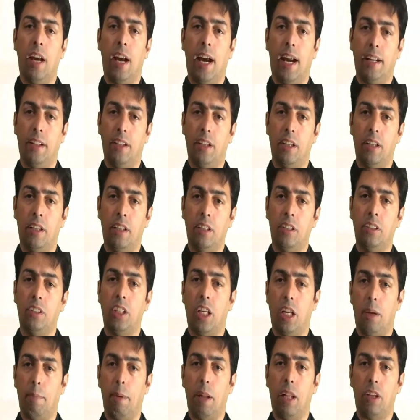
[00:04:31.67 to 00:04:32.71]
and the
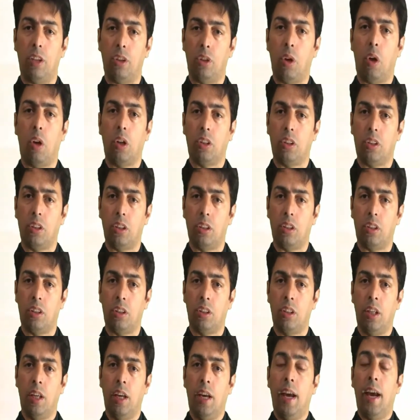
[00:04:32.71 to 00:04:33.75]
cerebellar tonsils.